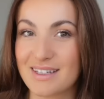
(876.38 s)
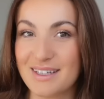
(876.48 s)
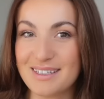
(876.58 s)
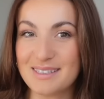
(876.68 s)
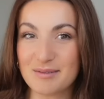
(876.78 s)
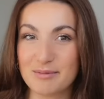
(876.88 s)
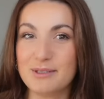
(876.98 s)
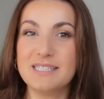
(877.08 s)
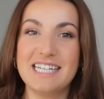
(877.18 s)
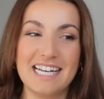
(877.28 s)
Good
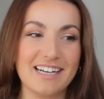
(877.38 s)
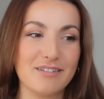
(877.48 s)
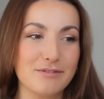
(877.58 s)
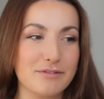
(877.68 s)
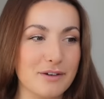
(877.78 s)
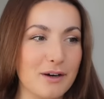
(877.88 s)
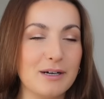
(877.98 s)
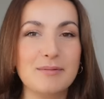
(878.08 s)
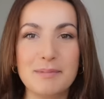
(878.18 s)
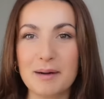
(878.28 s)
morning
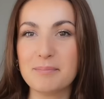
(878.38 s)
from